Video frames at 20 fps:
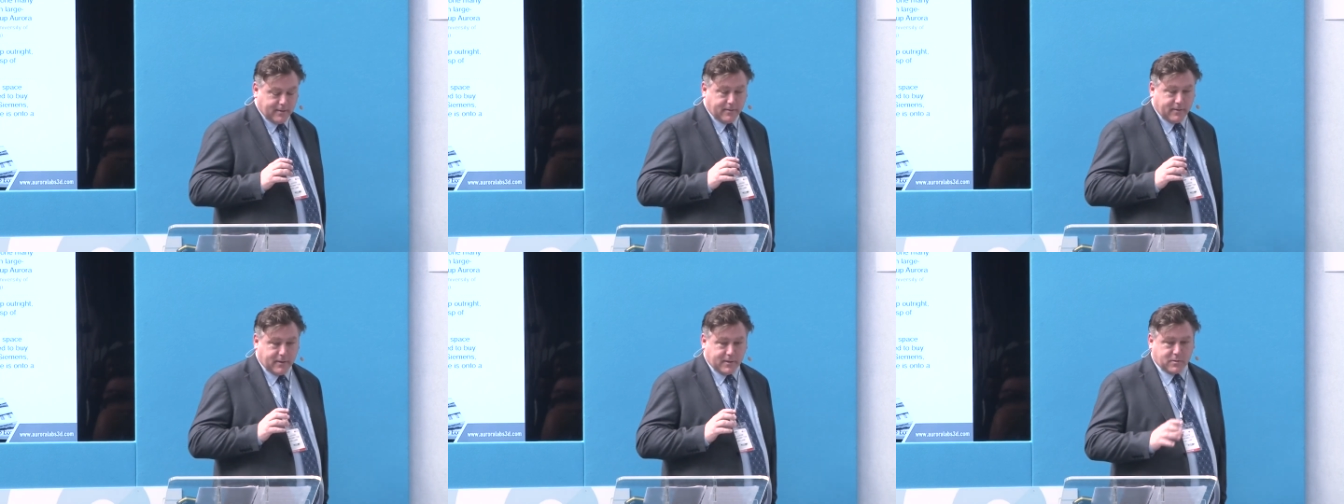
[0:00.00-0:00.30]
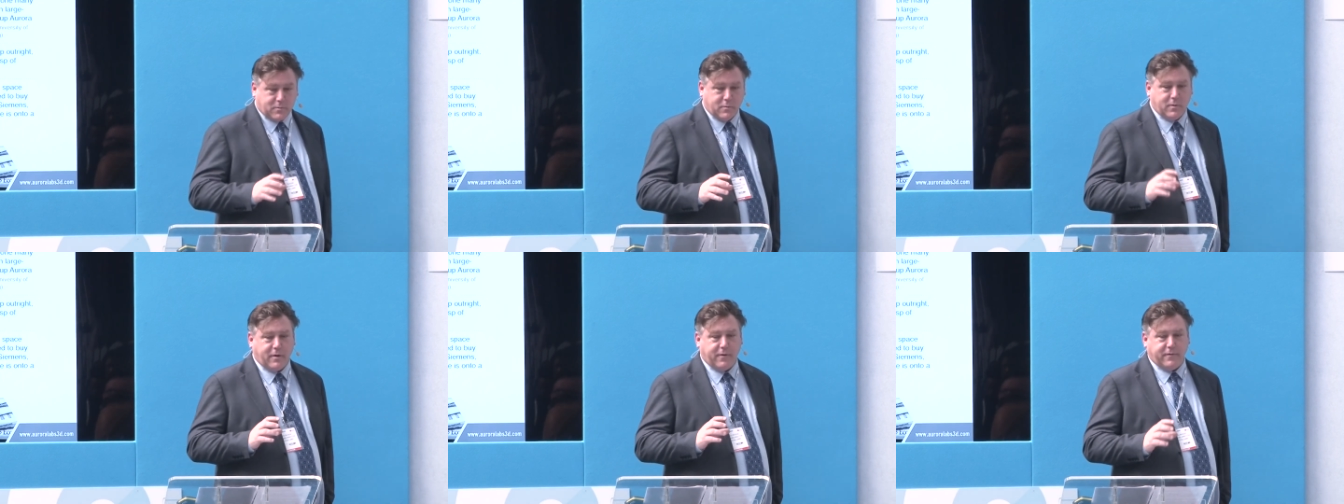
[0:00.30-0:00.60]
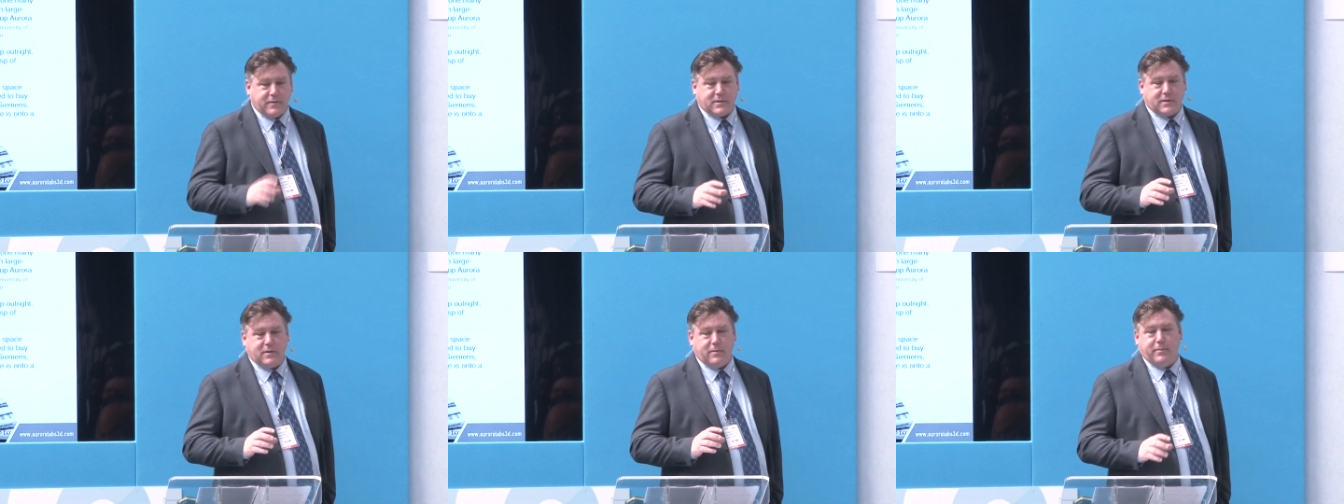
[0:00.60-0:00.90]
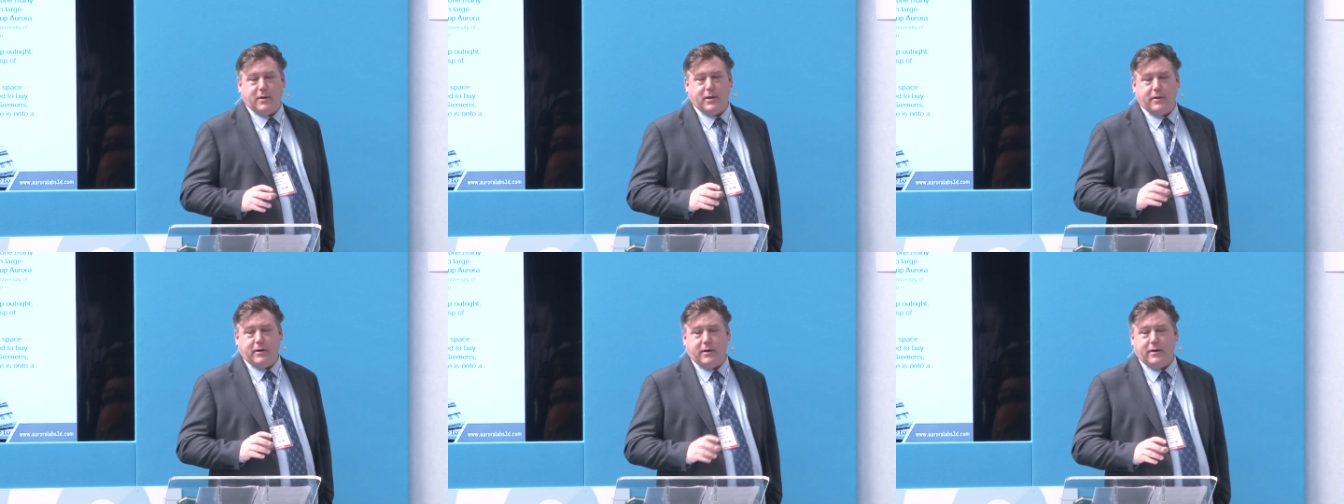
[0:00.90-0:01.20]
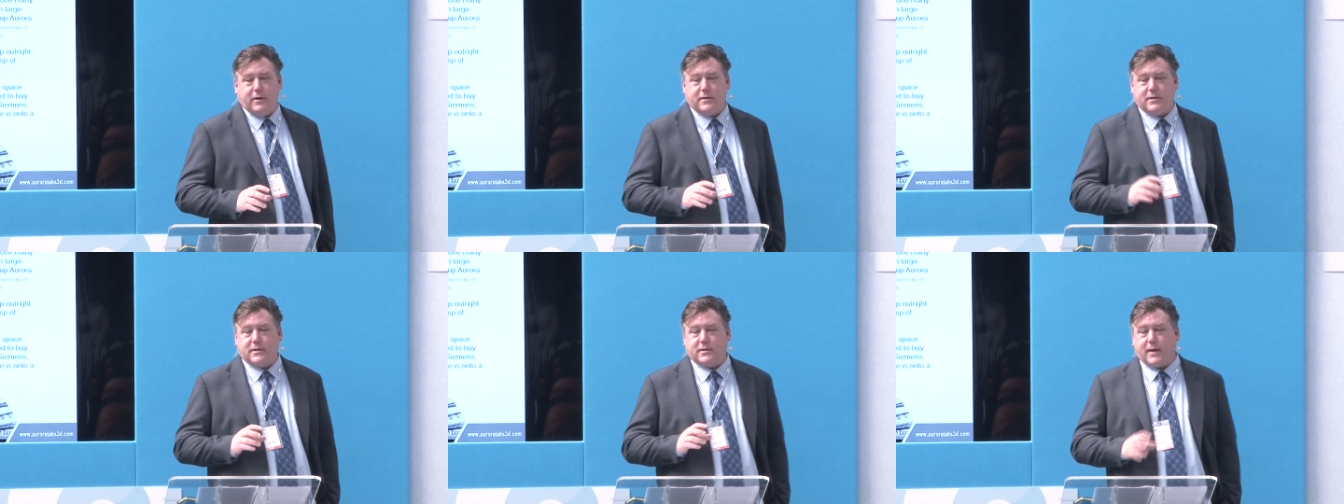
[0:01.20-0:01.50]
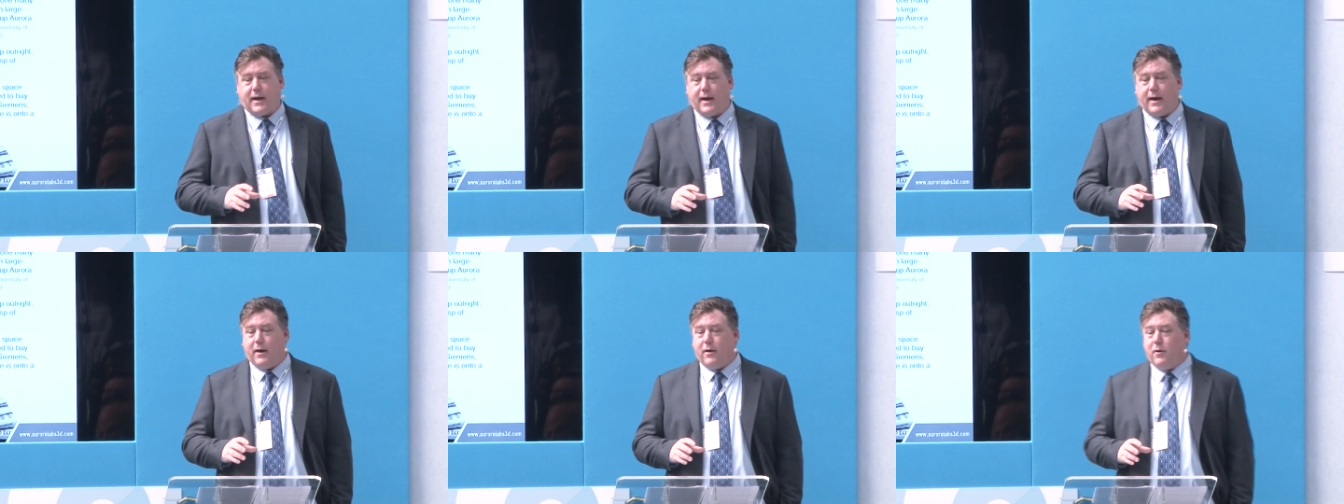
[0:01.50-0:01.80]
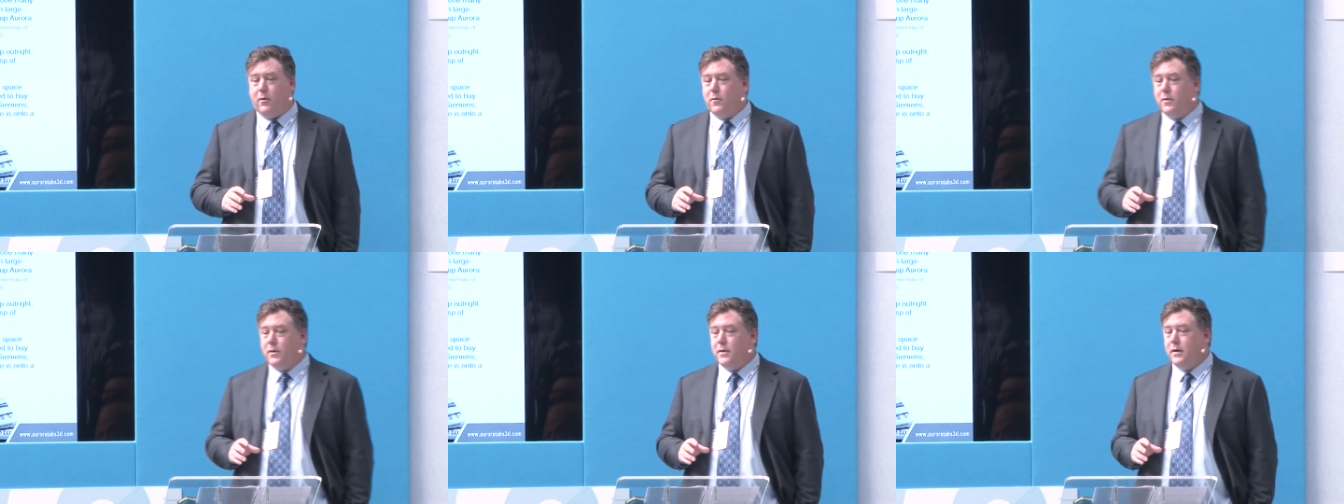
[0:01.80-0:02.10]
this will give us an ability to
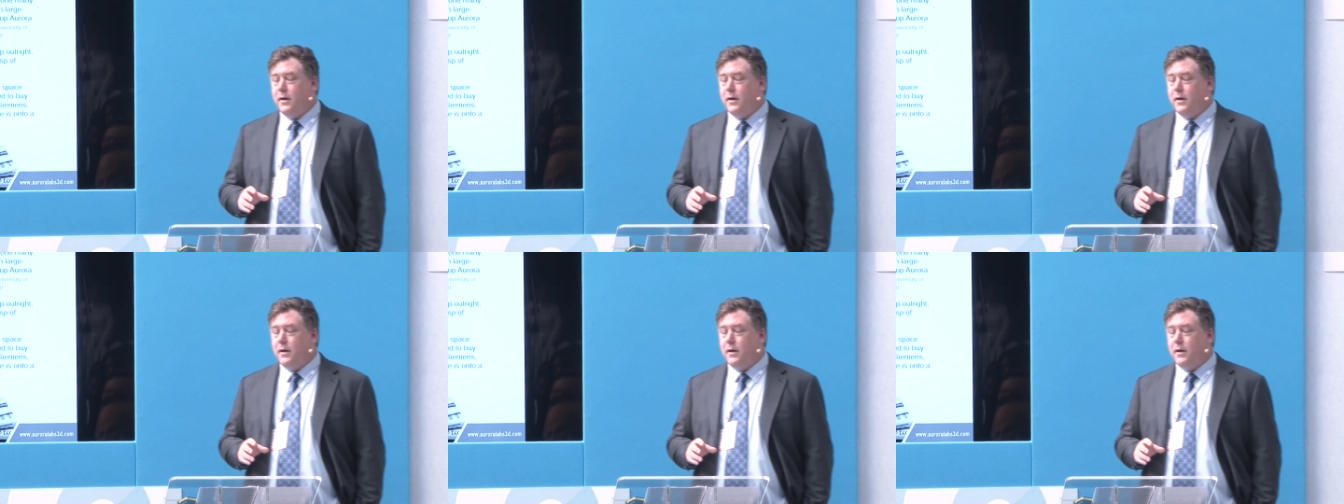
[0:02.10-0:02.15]
scale